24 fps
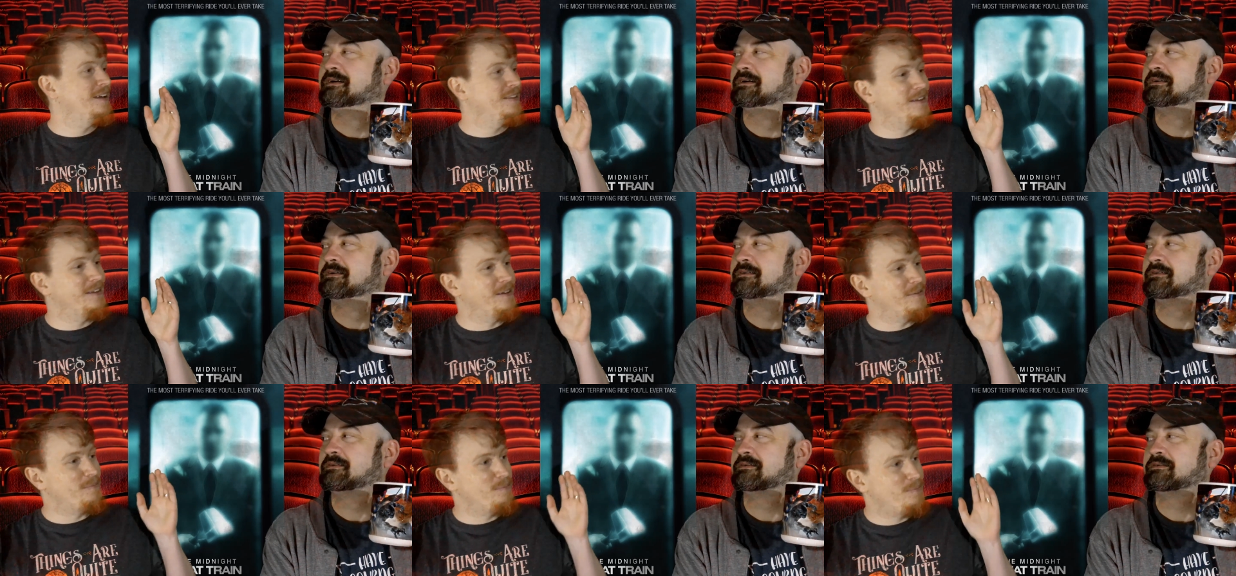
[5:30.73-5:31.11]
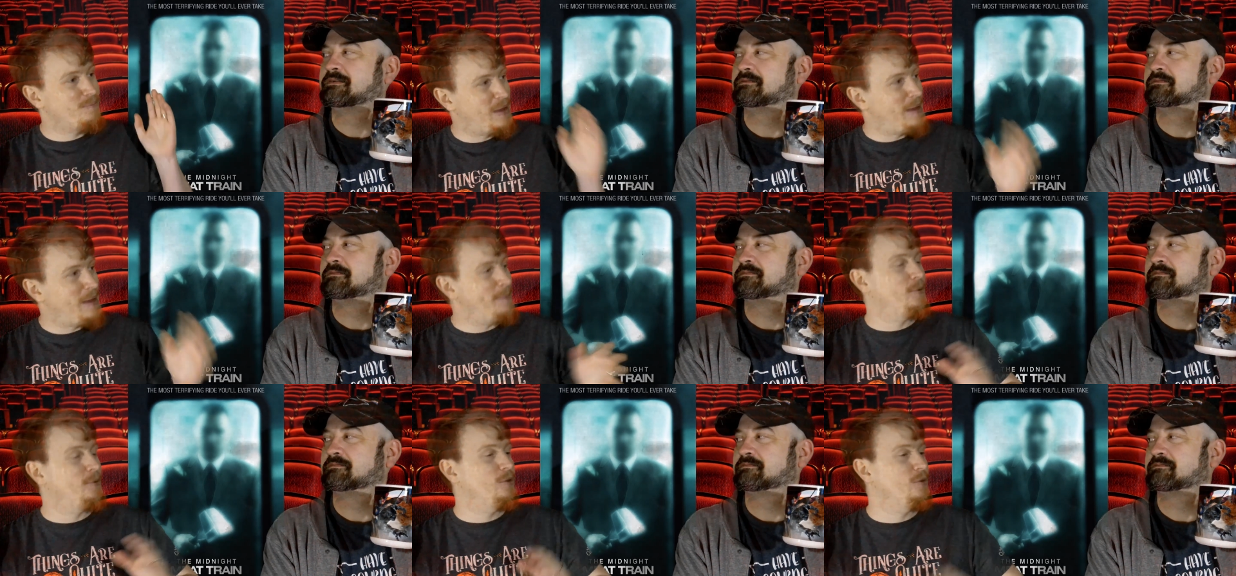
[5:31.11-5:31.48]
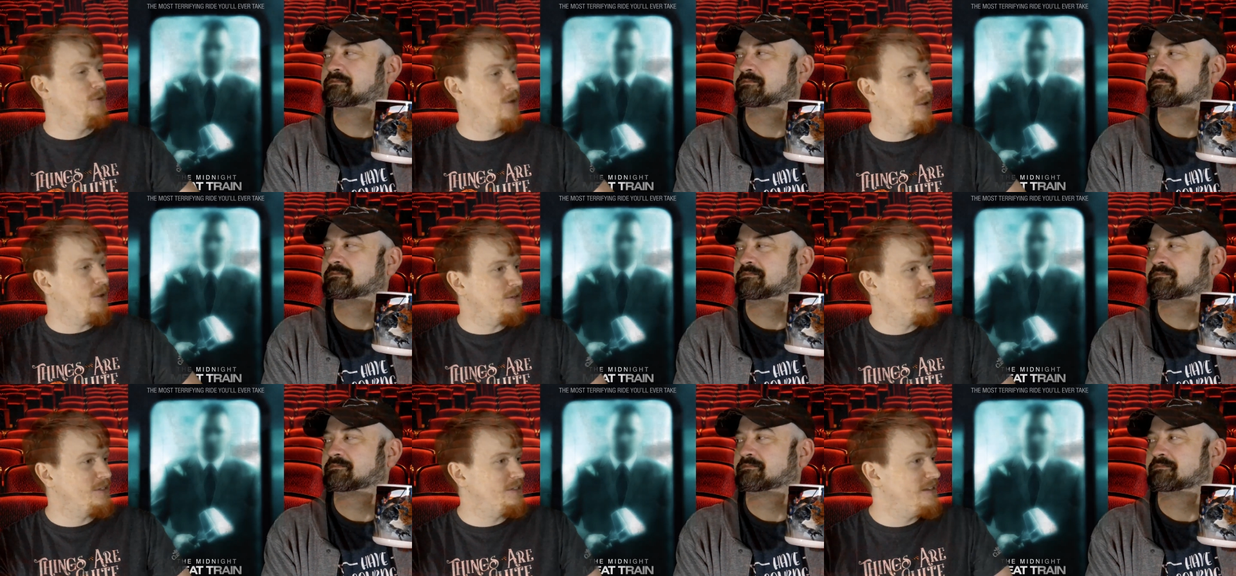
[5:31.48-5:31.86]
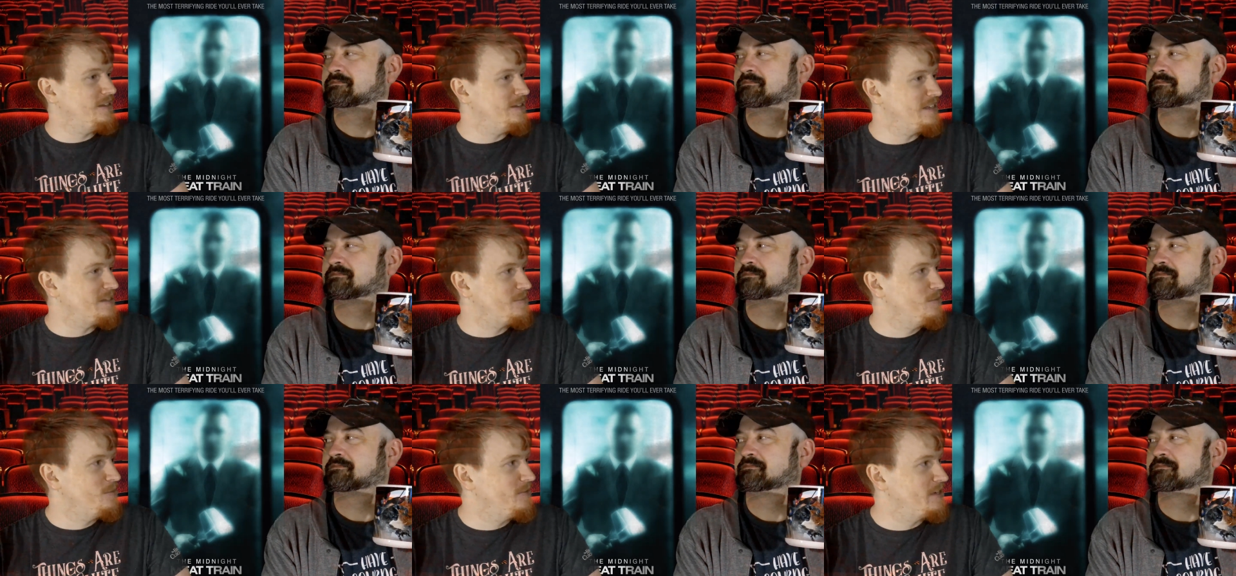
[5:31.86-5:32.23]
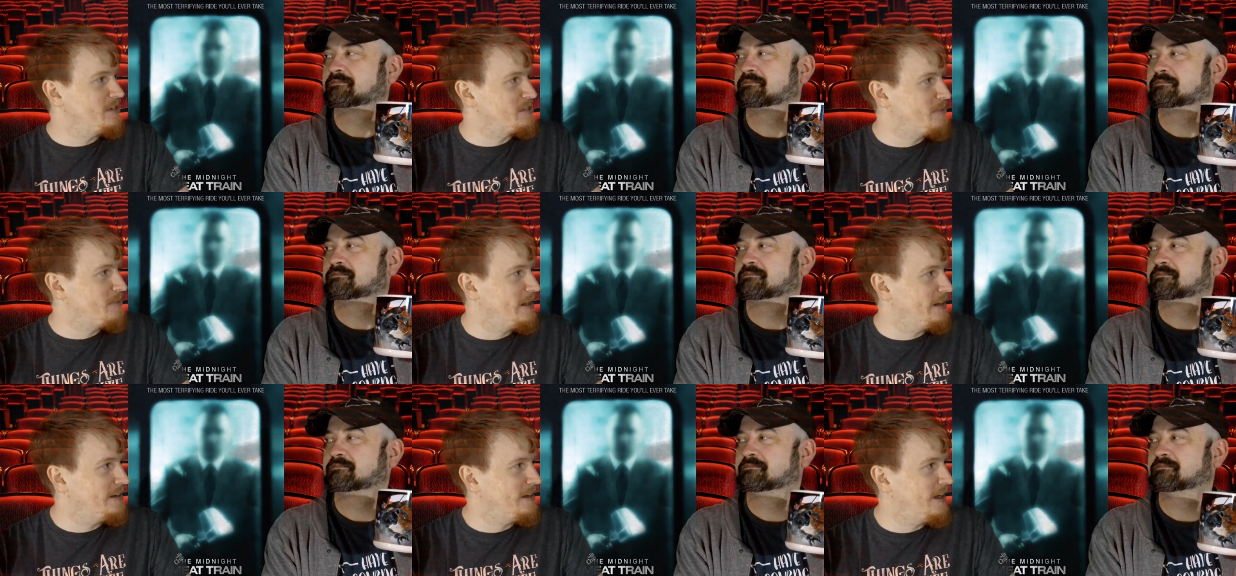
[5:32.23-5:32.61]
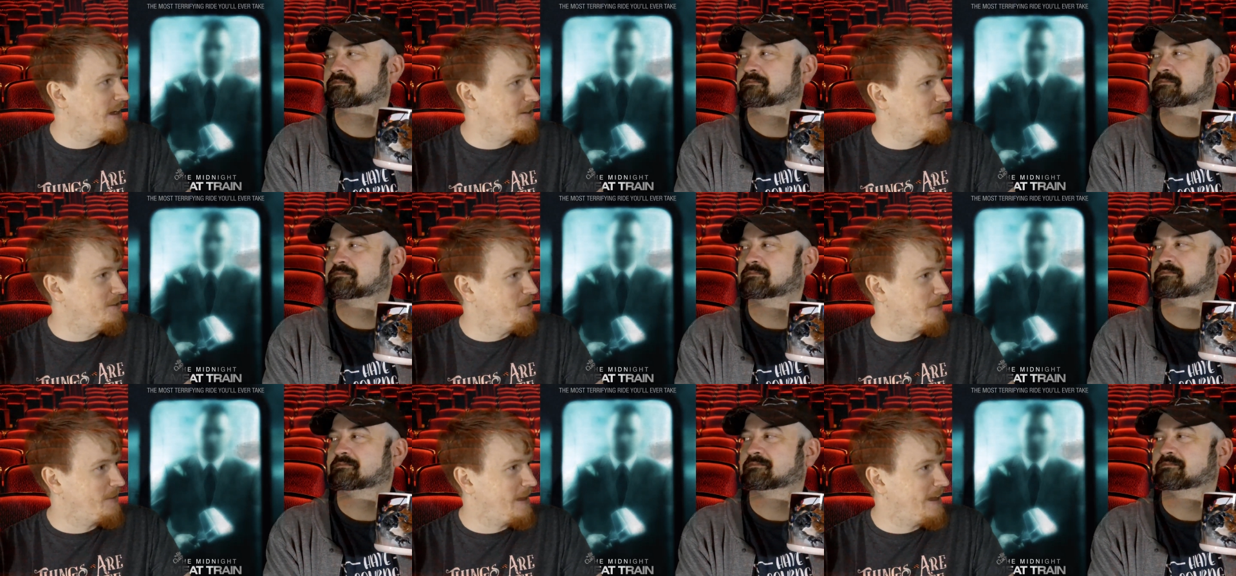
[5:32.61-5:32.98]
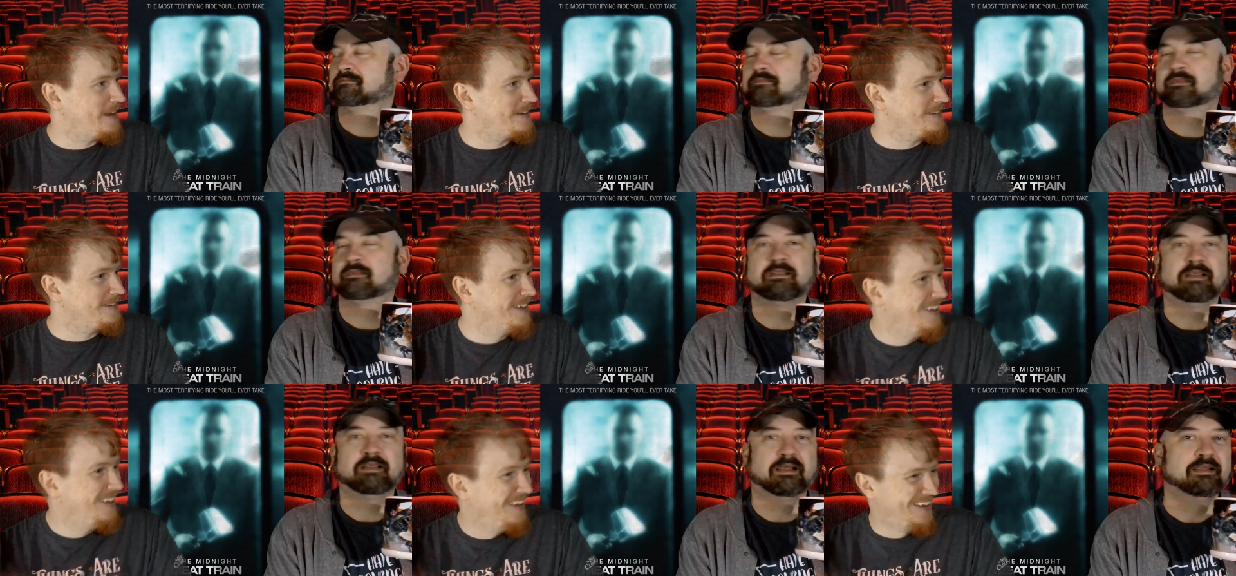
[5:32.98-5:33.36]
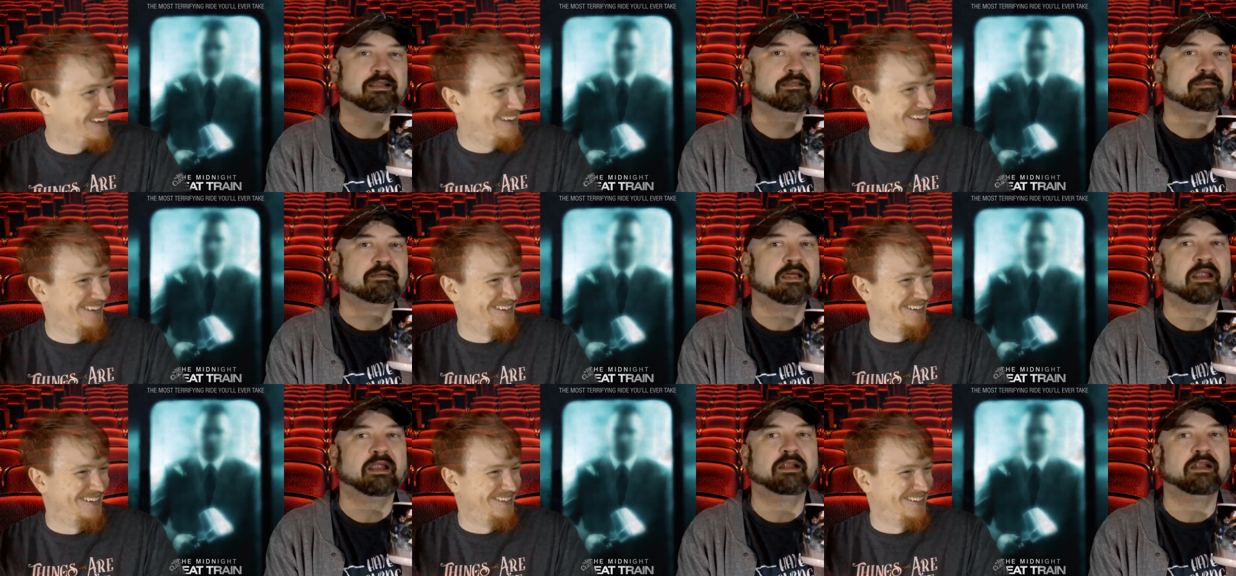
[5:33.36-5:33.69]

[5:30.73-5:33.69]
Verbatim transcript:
Speaker 1: the people who go to see these movies might not know that.